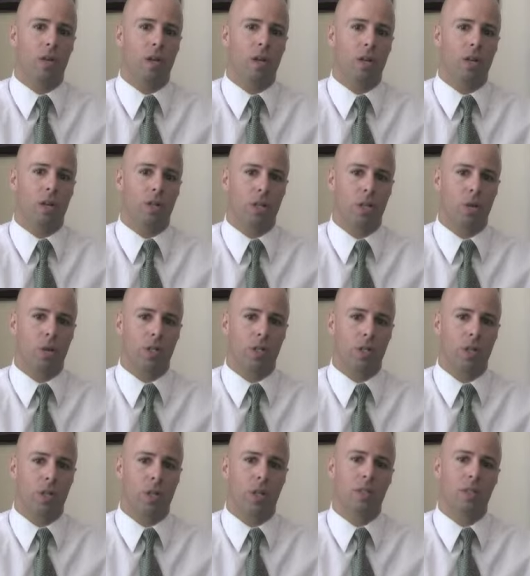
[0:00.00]
undergo what's
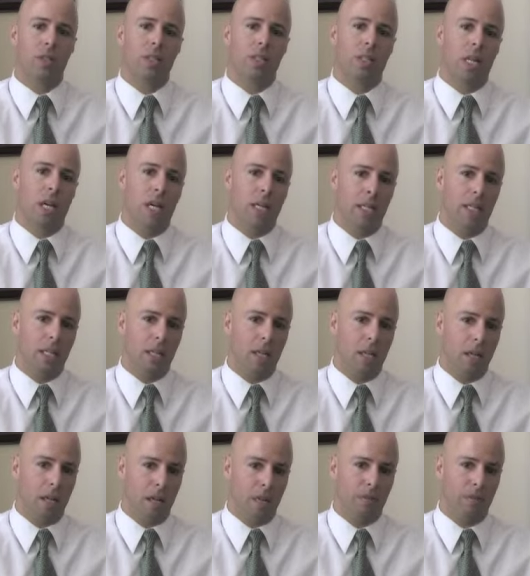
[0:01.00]
called nodding
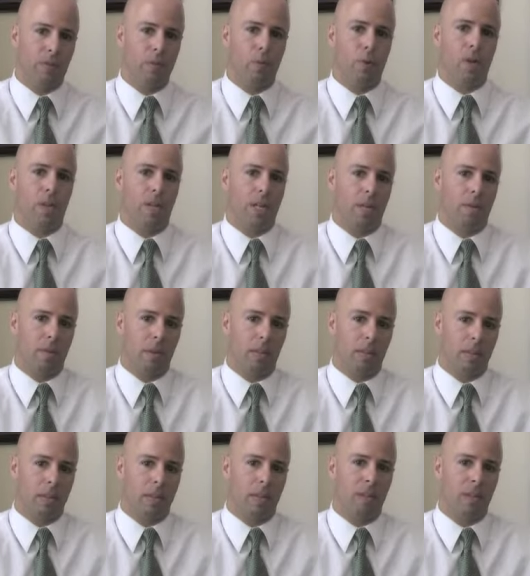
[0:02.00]
off where they
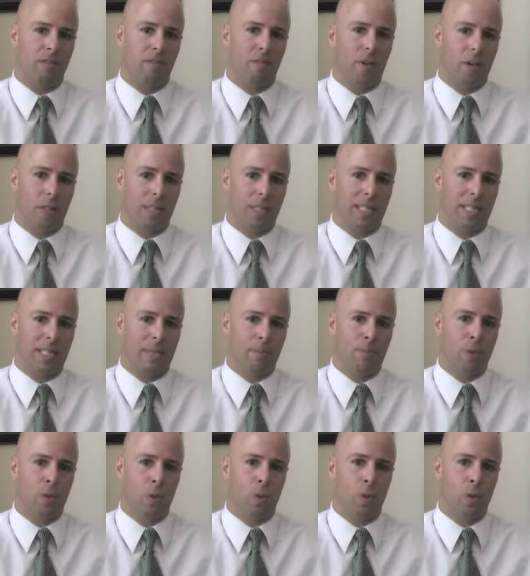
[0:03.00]
essentially fall
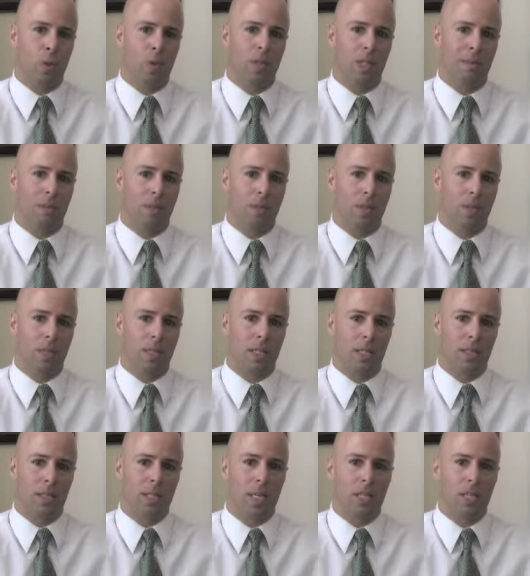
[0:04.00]
asleep due to chemical
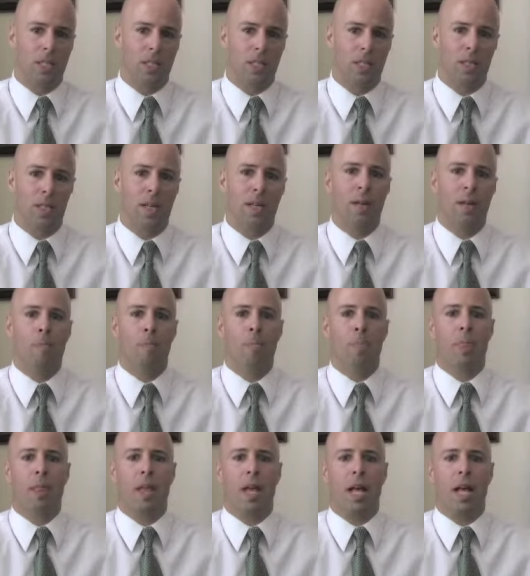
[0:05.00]
intoxication
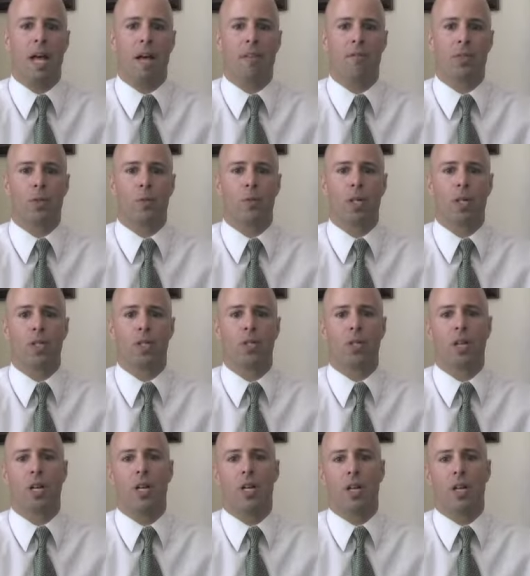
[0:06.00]
after
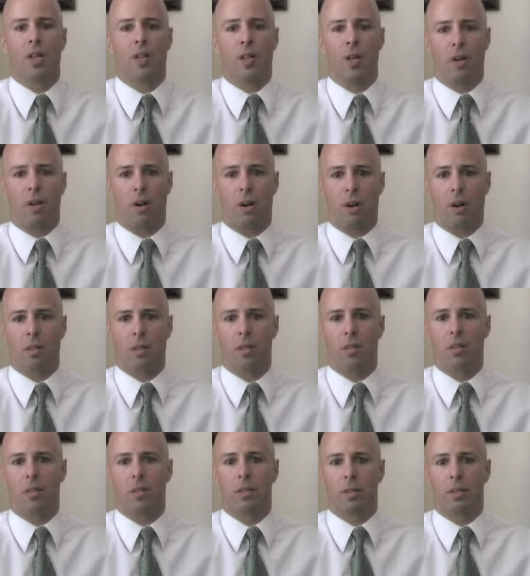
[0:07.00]
which their
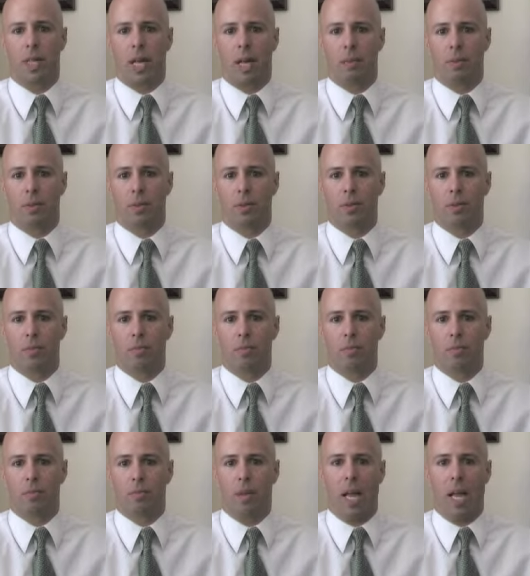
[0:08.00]
heart stops
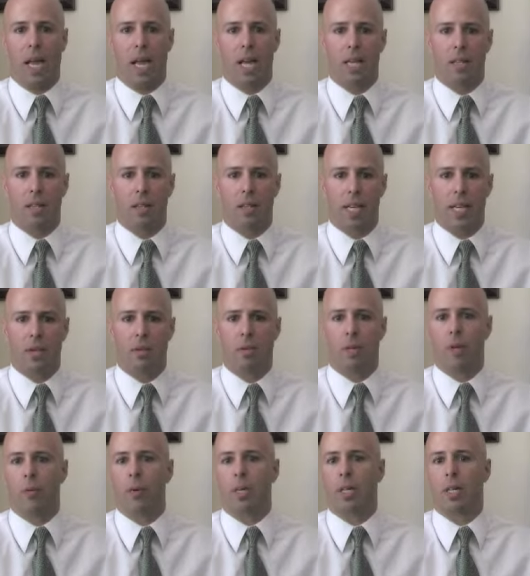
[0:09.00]
and they do
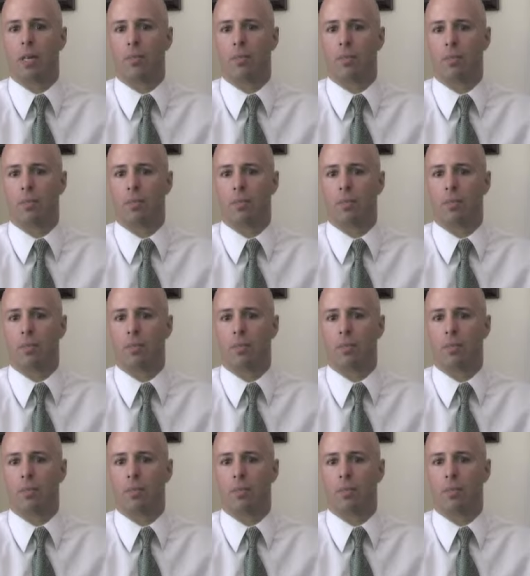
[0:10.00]
not wake up.